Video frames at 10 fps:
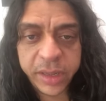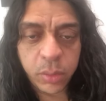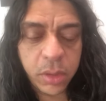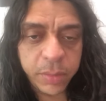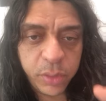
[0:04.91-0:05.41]

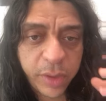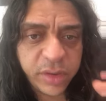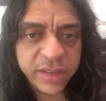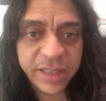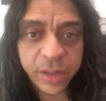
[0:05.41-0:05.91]
You have to
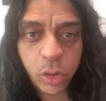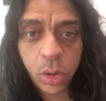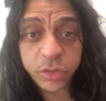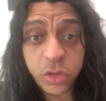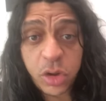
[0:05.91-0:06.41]
understand the
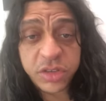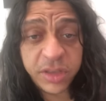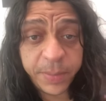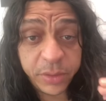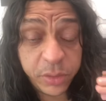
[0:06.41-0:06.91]
cause. The cause is a
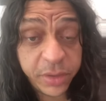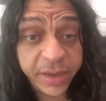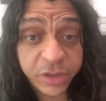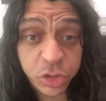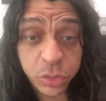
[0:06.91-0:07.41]
pituitary
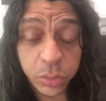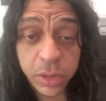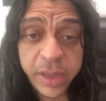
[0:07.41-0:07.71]
issue.